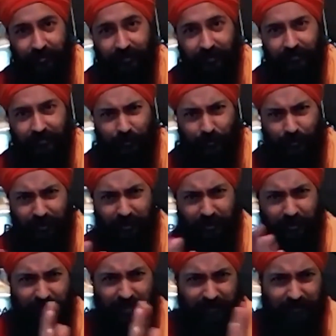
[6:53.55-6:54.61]
if
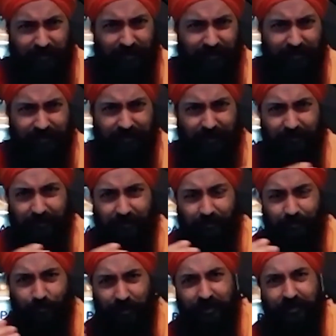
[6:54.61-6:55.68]
kundalini is this then
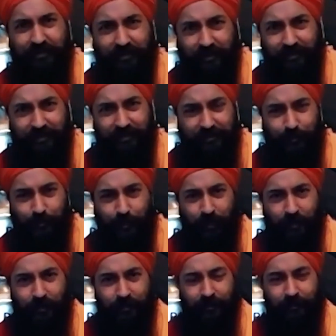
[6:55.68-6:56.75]
what is this
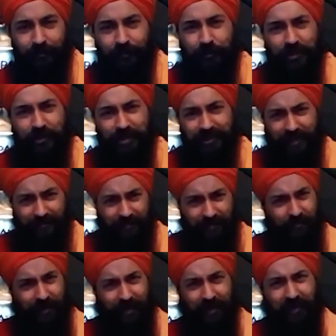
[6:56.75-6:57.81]
so she's
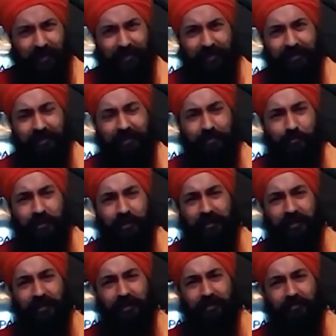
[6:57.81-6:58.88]
everywhere in the
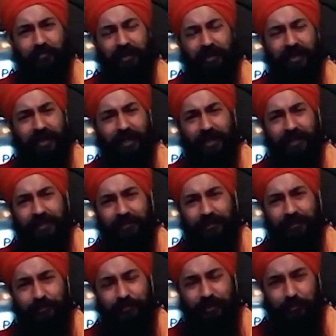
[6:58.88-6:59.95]
blinking of my eye,
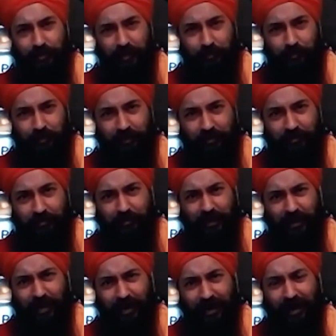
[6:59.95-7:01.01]
to the pumping of
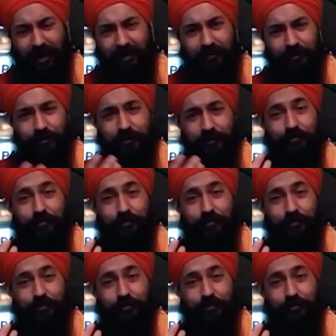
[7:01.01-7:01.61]
my heart, to the